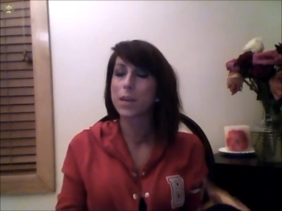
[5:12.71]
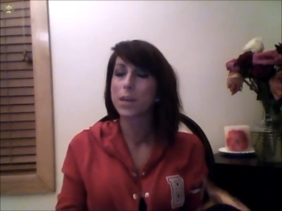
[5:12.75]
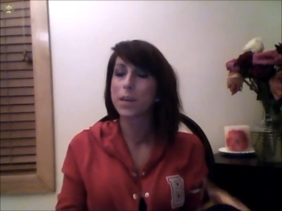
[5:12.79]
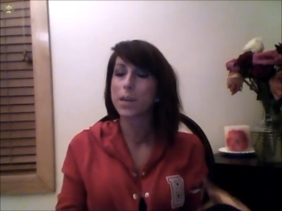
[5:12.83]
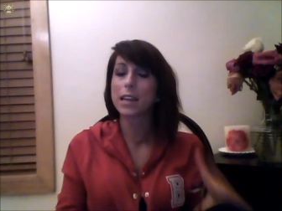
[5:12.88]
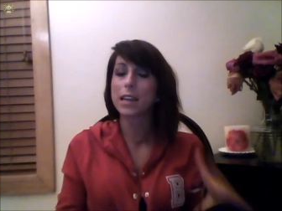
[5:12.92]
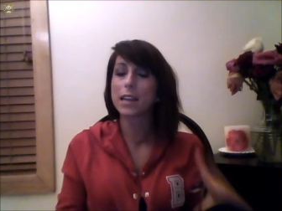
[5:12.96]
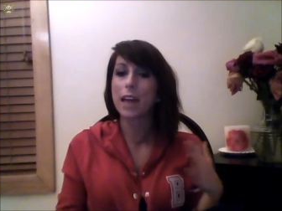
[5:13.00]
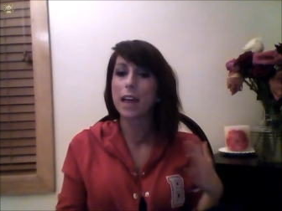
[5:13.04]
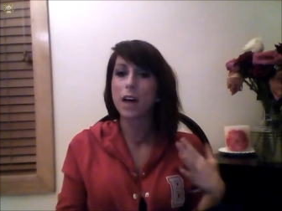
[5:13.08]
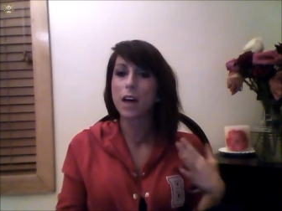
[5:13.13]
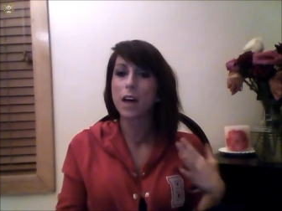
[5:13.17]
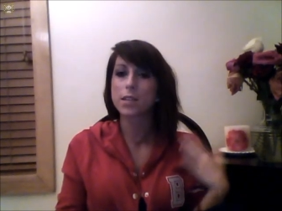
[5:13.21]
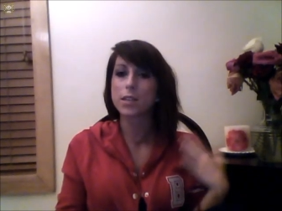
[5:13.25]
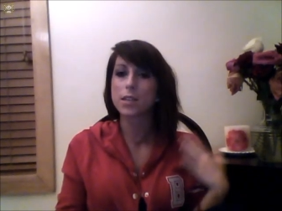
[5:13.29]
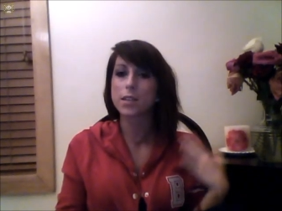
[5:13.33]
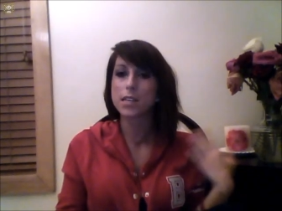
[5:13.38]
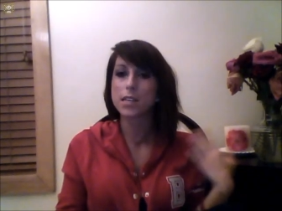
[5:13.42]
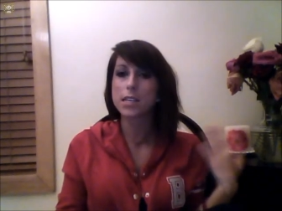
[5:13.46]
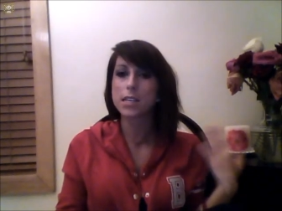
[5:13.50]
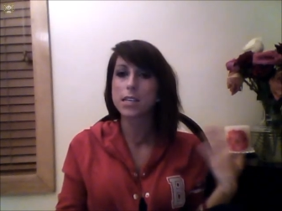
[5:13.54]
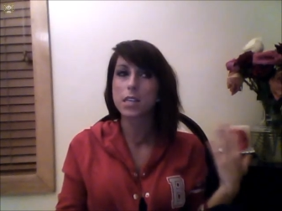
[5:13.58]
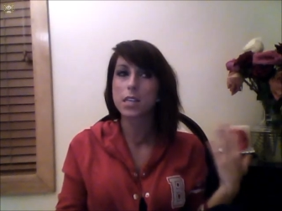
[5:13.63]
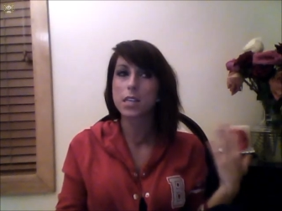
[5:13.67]
it allows
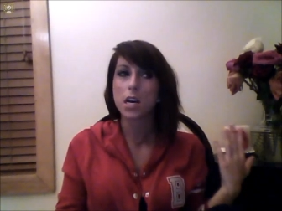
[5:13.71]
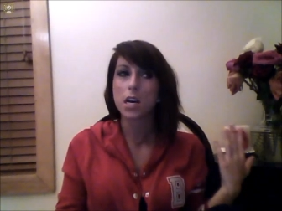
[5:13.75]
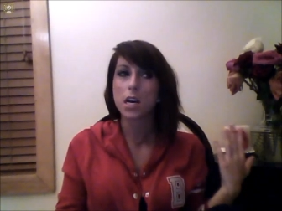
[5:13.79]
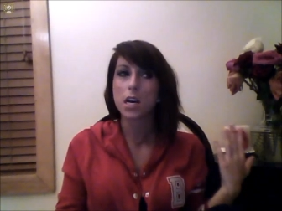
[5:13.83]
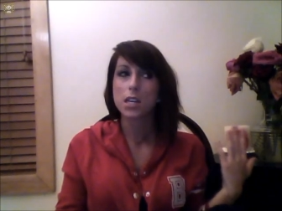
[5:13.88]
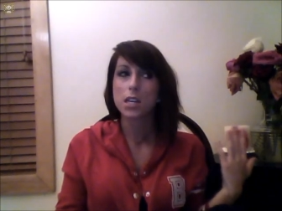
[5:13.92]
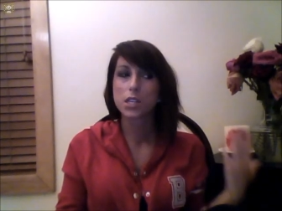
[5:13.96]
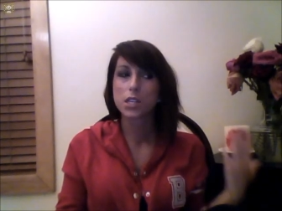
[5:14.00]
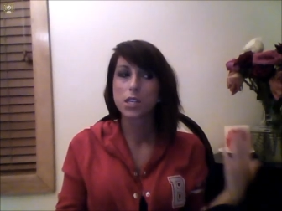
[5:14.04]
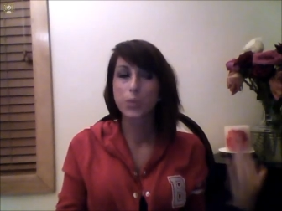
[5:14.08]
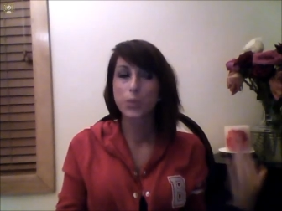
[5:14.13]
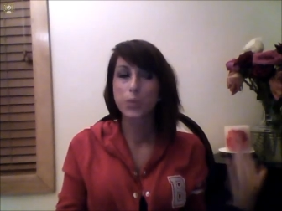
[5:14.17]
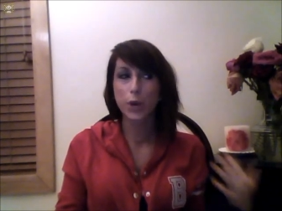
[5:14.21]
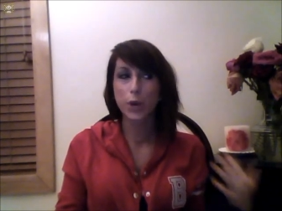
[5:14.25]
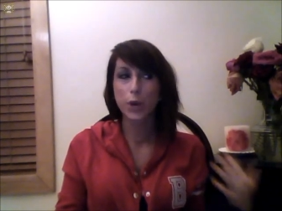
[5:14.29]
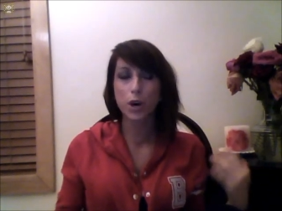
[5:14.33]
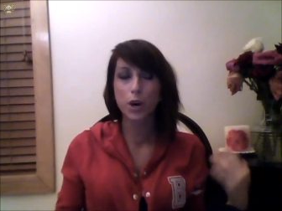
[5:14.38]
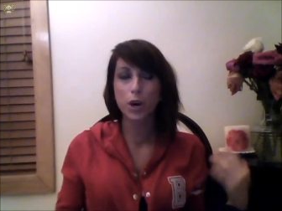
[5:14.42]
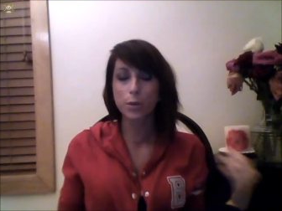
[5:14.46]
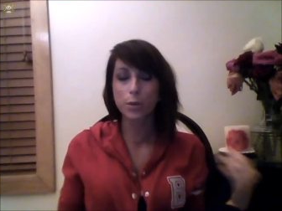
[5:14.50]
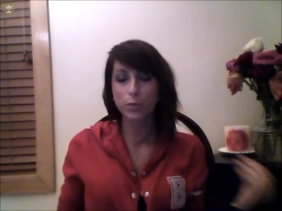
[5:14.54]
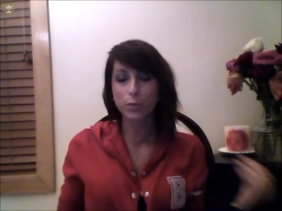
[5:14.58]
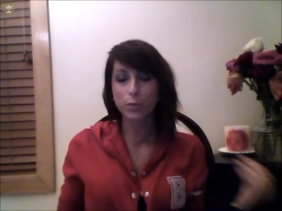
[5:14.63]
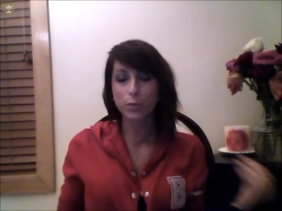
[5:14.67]
his
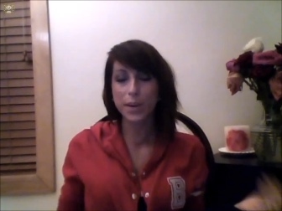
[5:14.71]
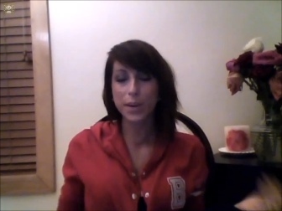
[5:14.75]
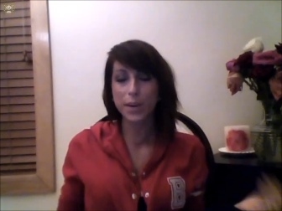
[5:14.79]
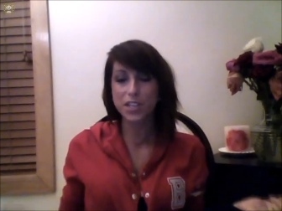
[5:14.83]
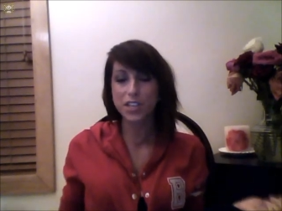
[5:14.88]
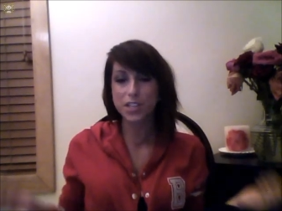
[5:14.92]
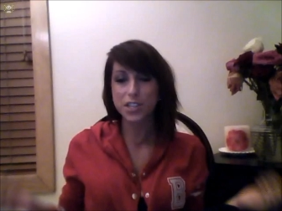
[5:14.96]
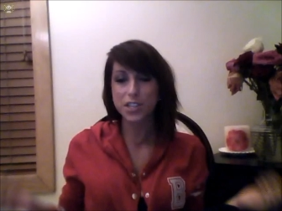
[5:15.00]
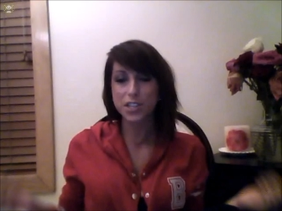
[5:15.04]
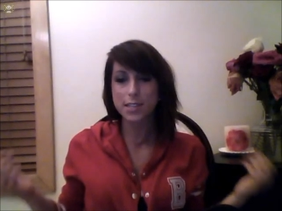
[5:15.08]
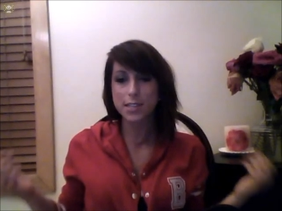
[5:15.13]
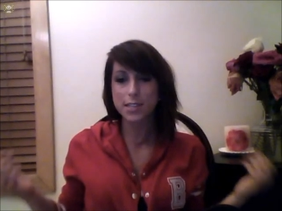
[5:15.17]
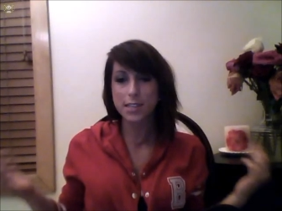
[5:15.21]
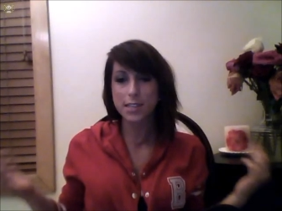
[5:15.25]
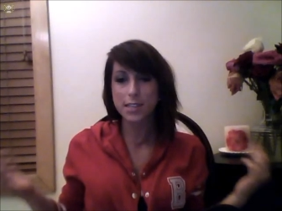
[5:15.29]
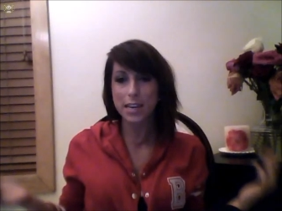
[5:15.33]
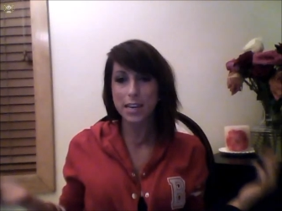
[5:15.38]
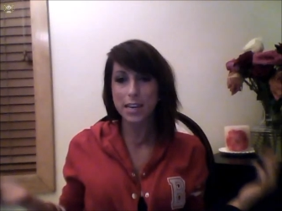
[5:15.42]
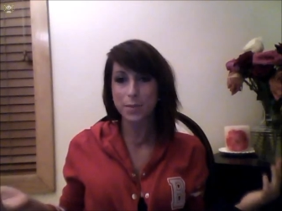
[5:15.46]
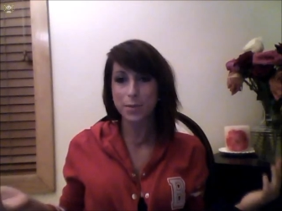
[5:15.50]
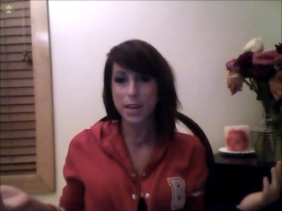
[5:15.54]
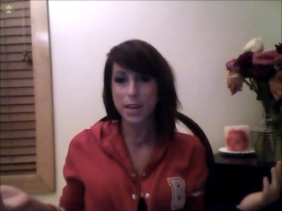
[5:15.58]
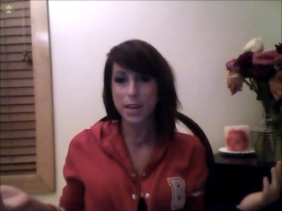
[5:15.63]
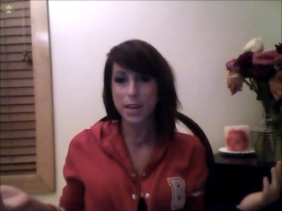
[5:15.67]
sperm-rich
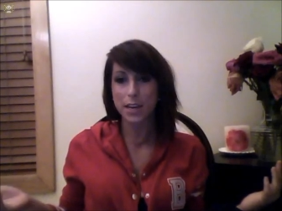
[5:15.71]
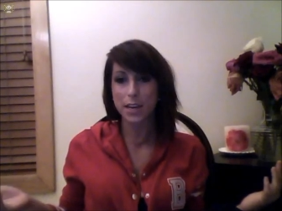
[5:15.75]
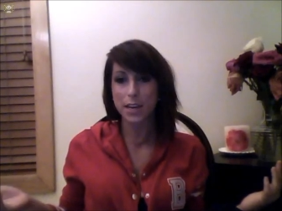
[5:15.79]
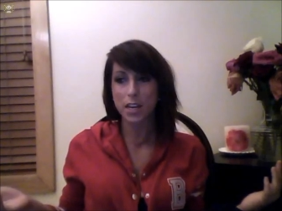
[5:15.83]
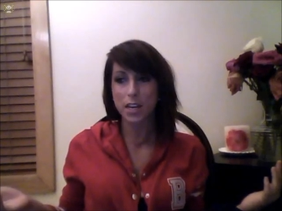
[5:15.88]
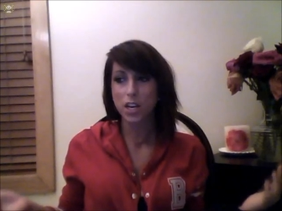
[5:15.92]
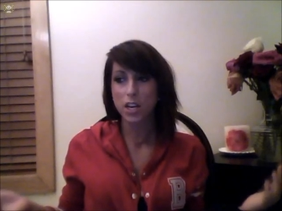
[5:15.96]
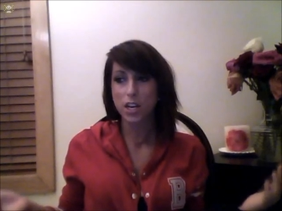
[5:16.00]
semen